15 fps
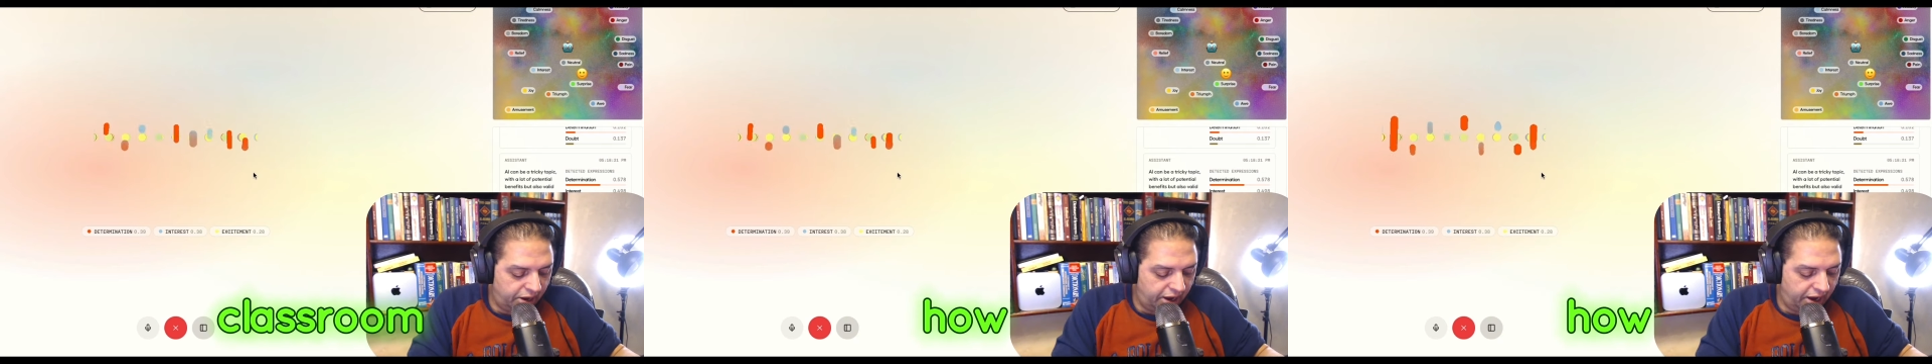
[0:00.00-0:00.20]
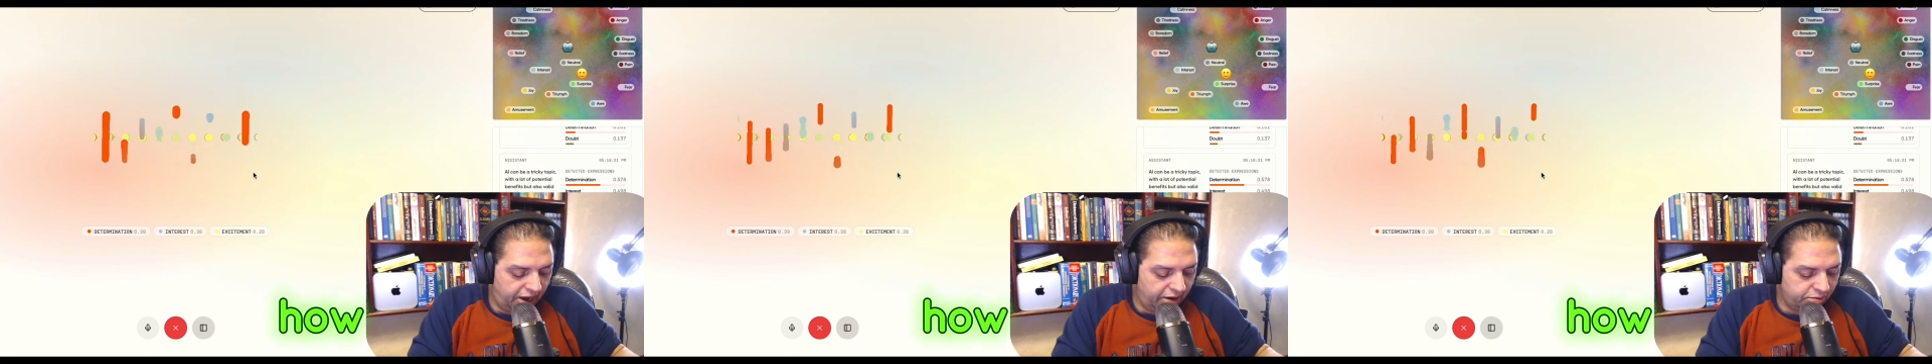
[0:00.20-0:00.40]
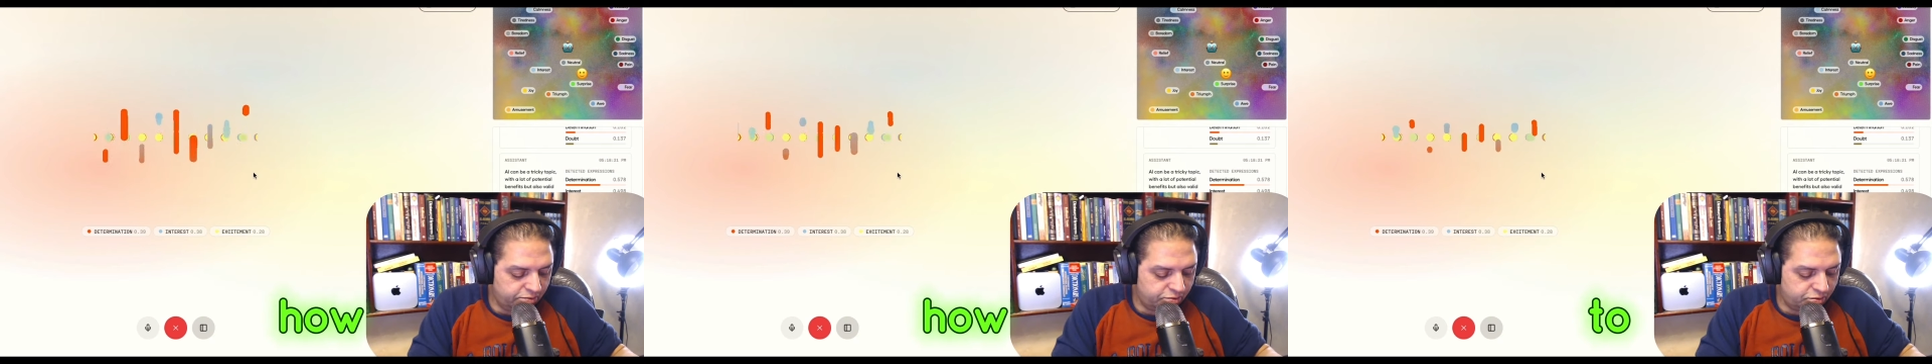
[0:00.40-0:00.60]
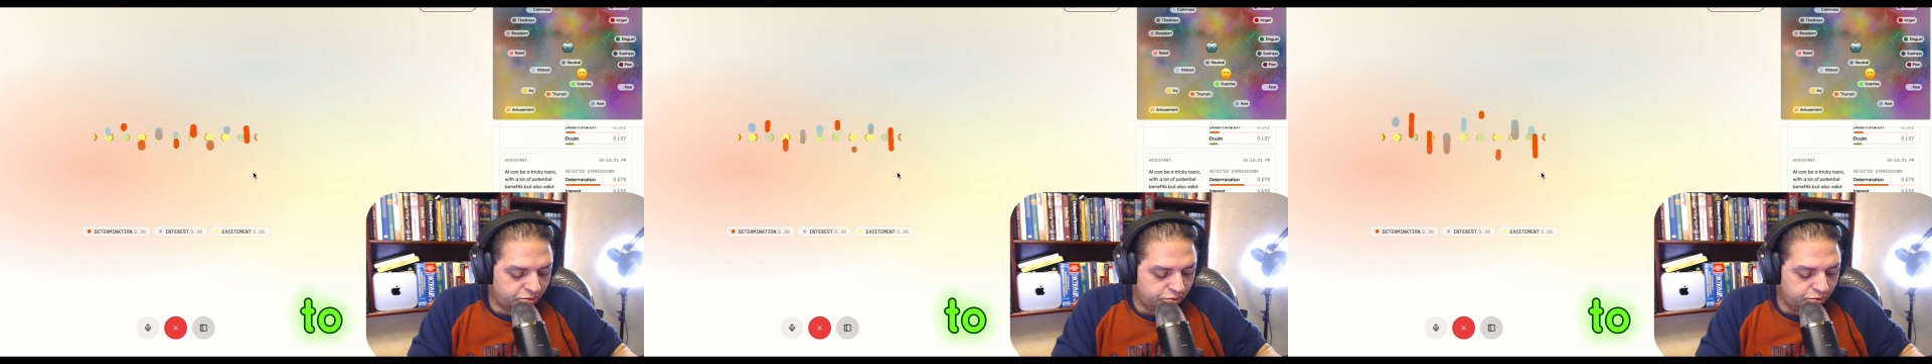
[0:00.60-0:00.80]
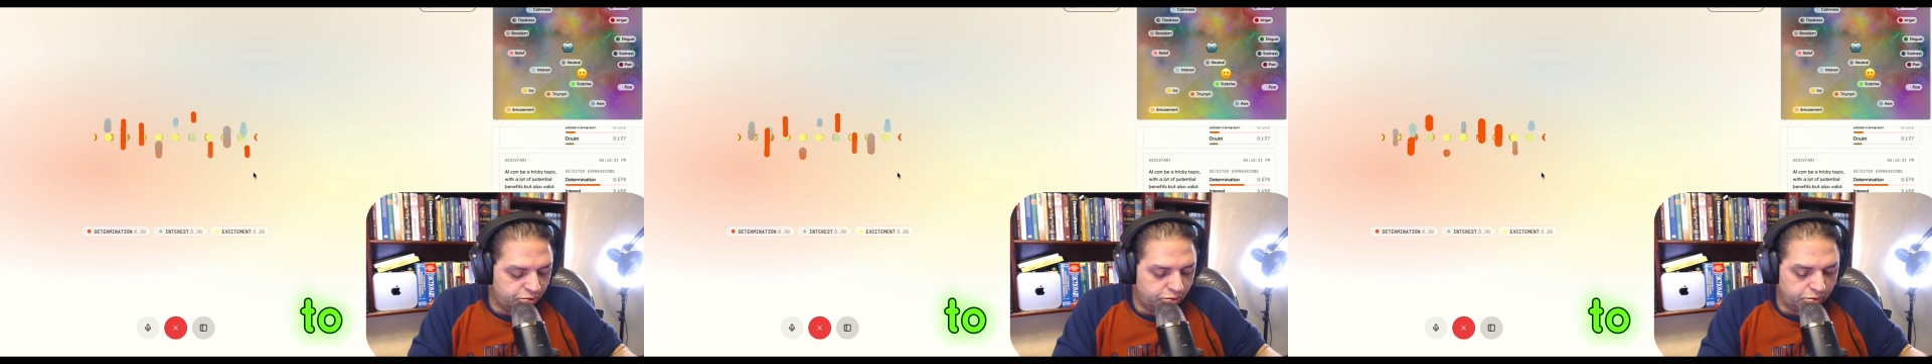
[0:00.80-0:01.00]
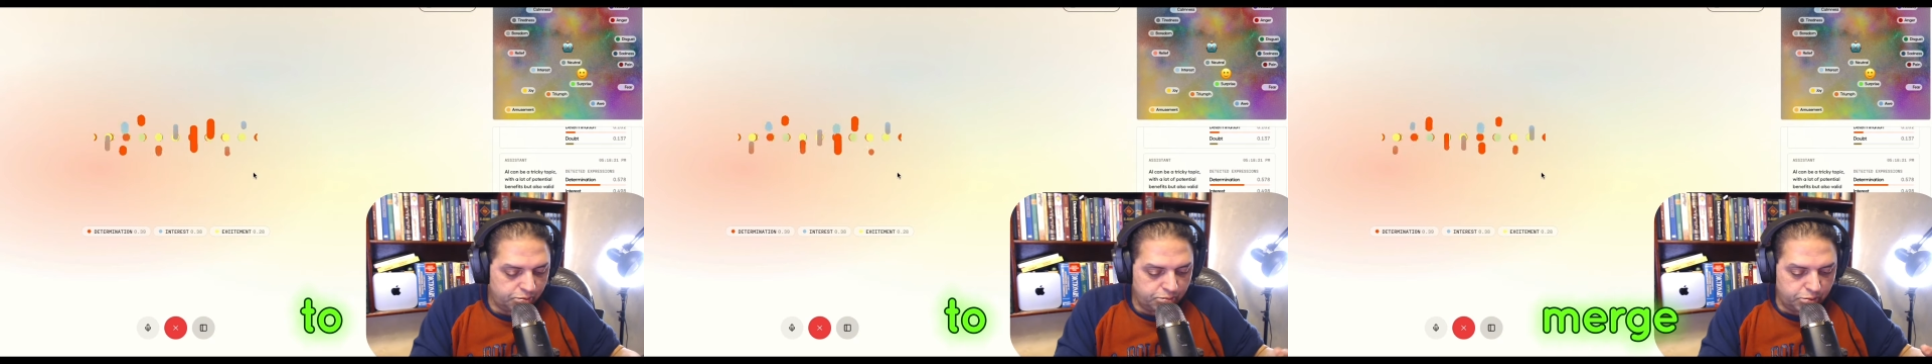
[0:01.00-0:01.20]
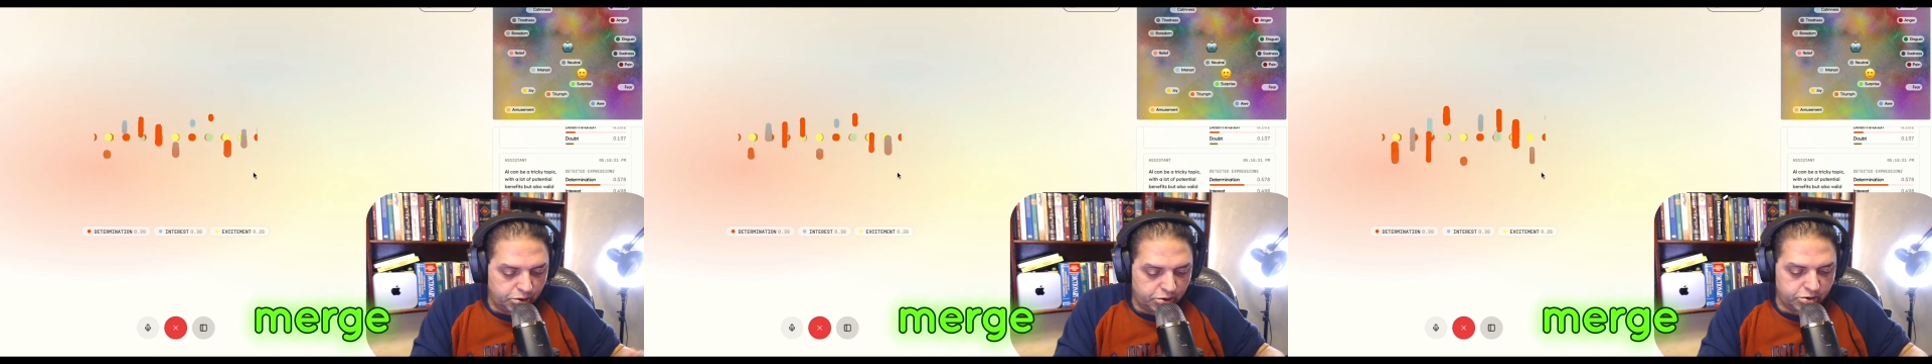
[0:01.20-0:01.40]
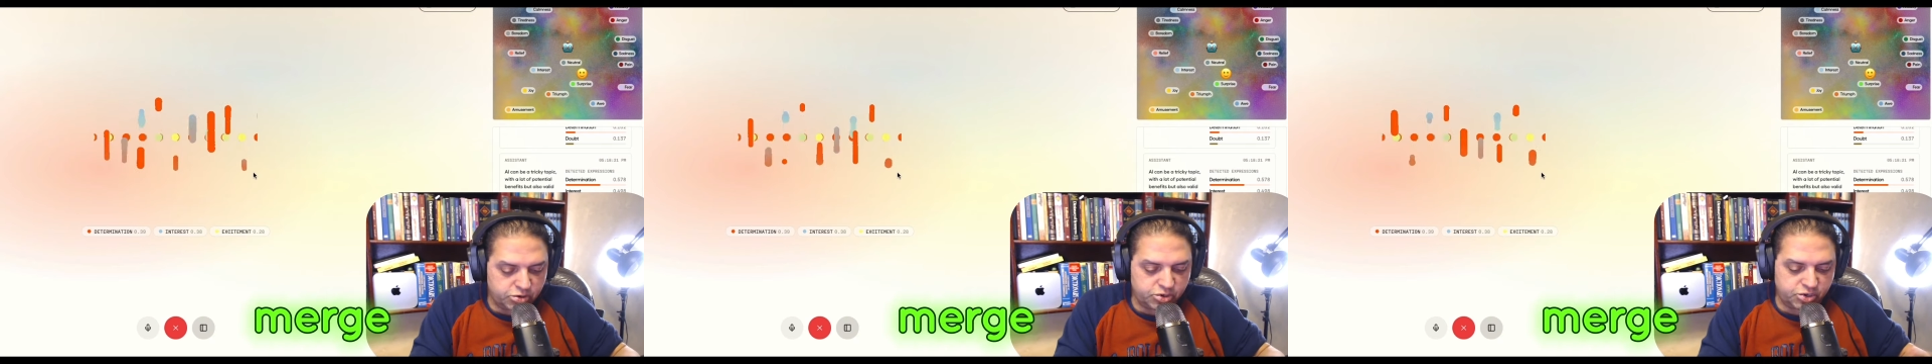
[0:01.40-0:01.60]
How to
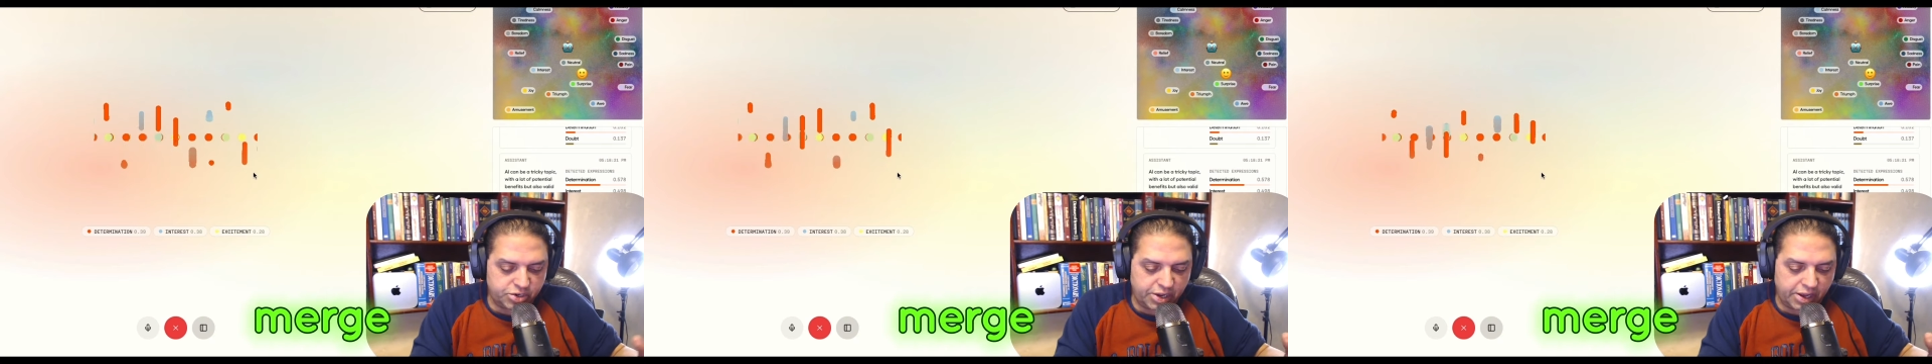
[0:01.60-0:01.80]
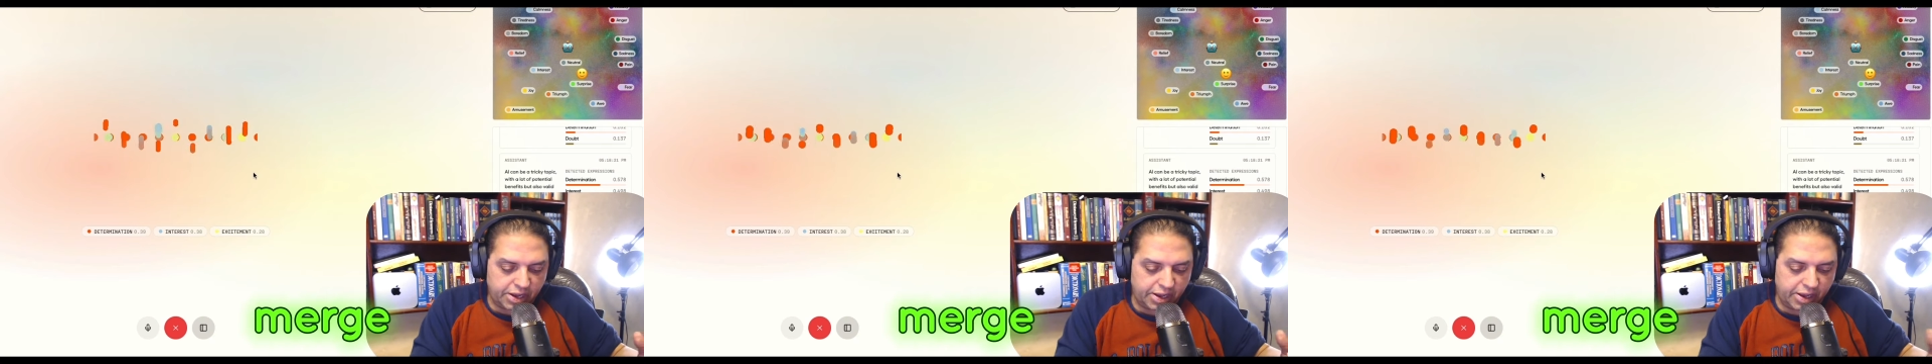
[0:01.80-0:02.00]
merge